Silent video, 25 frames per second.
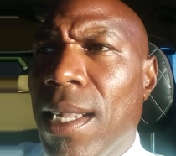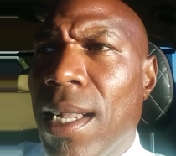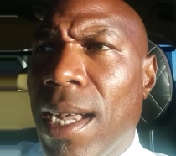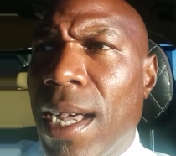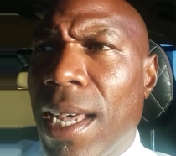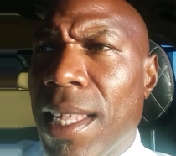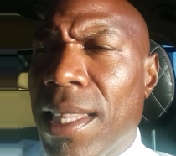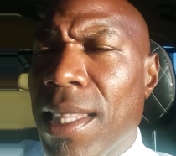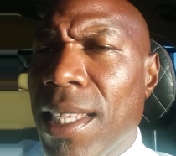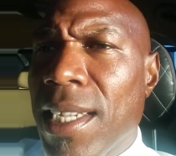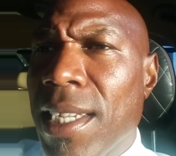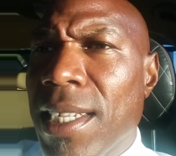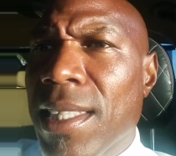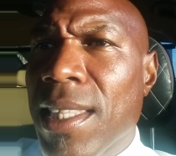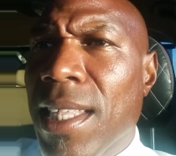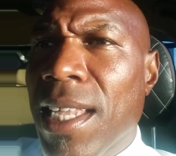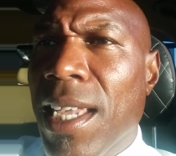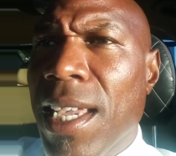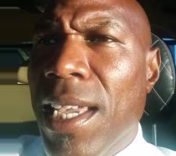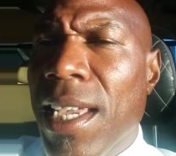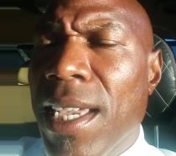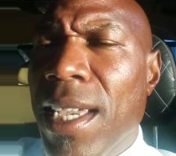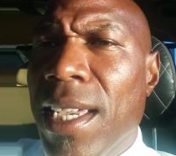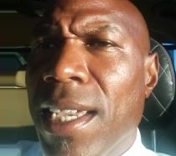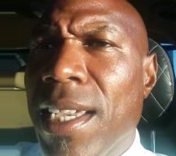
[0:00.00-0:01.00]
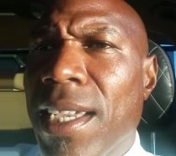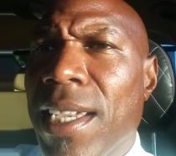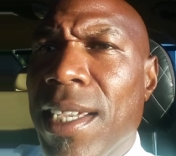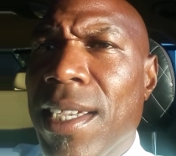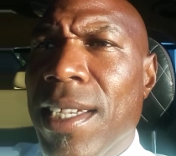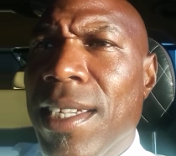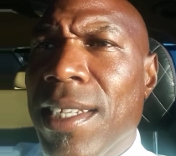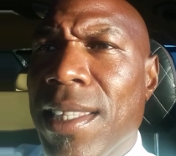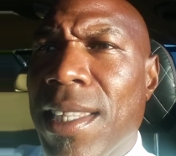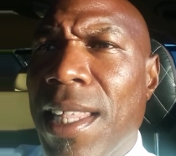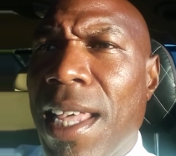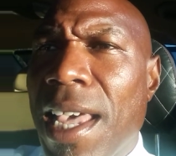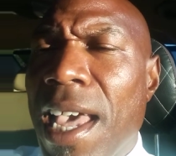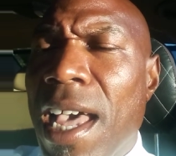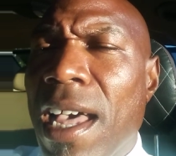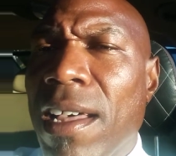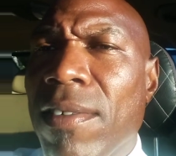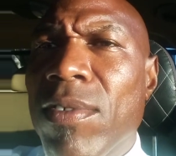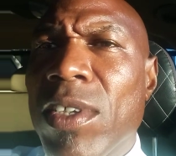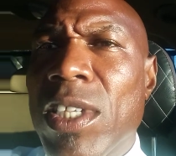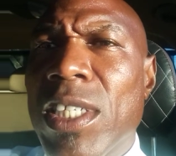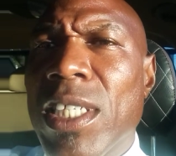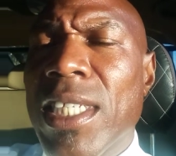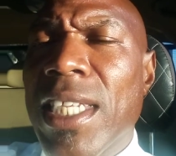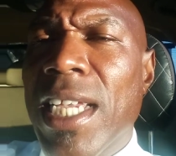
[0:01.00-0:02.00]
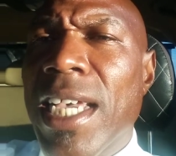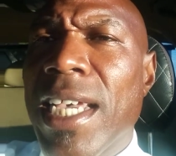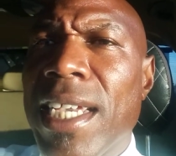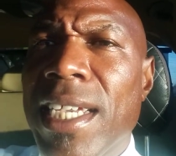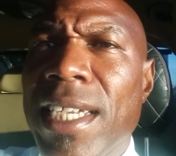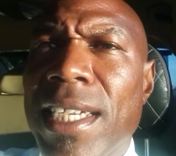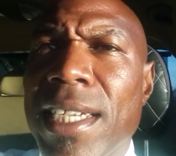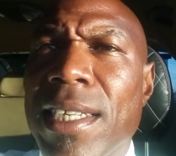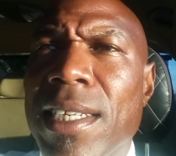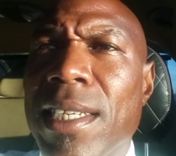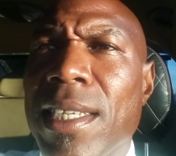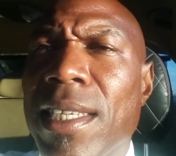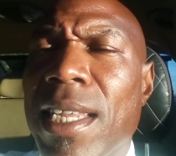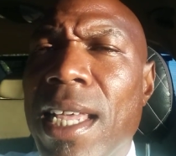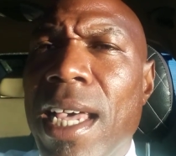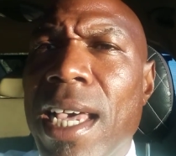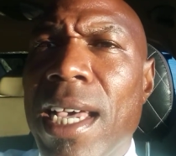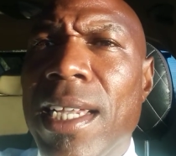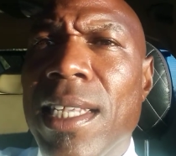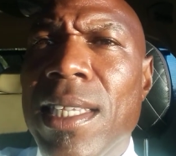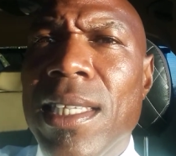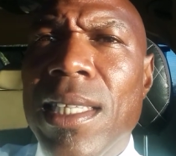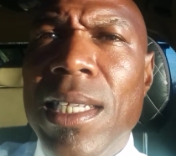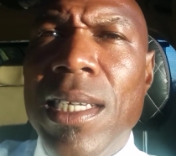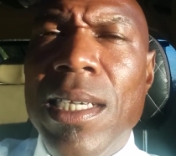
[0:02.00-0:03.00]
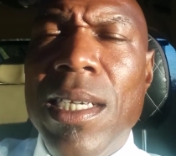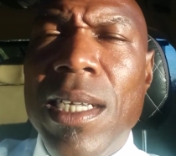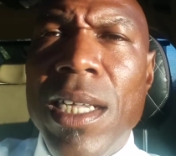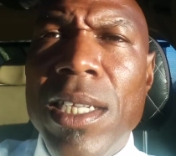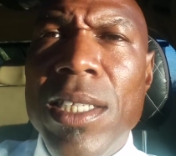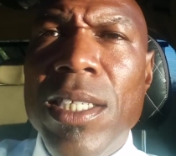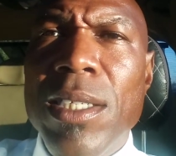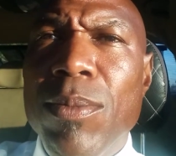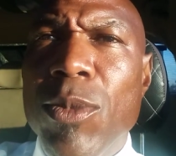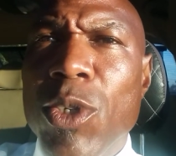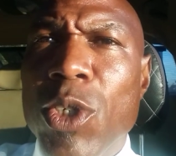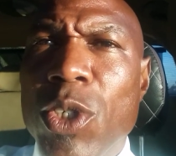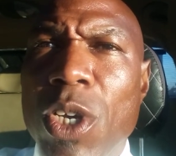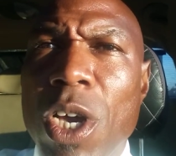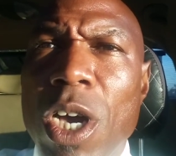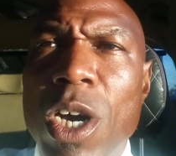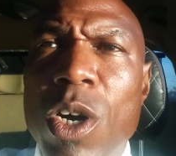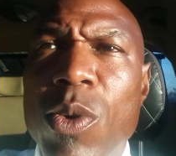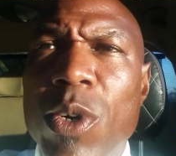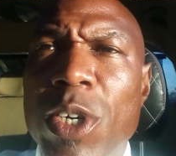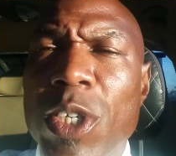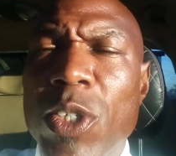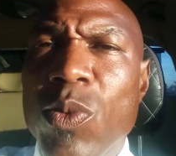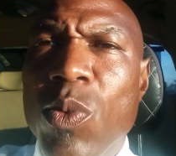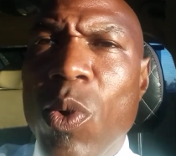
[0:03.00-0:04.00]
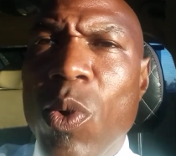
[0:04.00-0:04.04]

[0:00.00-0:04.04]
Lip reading: I think they have a saying that the customer's always